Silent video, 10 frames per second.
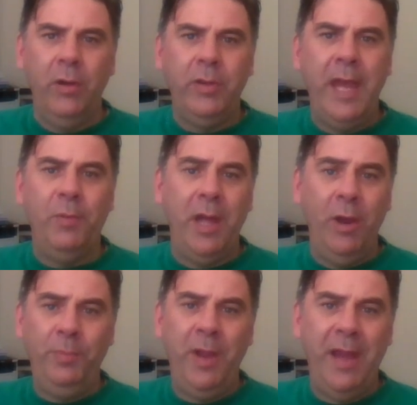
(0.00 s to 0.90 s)
Okay, well, I
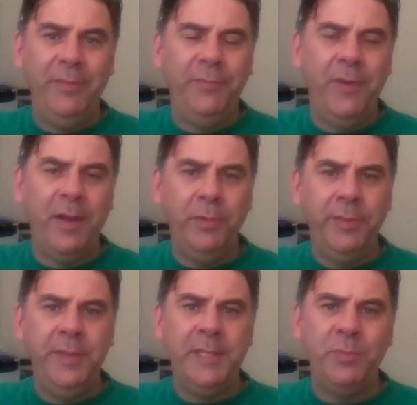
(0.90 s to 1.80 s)
hope you're having fun
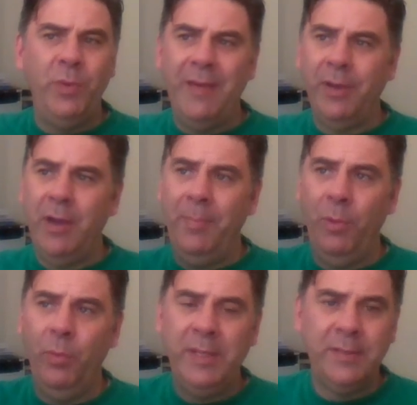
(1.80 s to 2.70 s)
with this. We have a
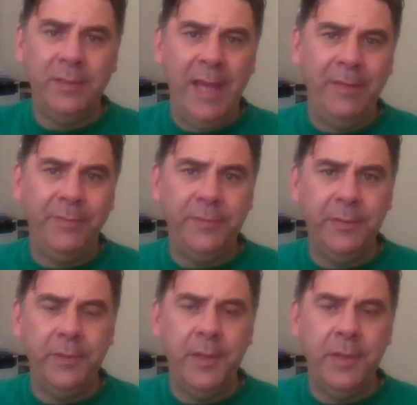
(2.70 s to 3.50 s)
couple weeks left.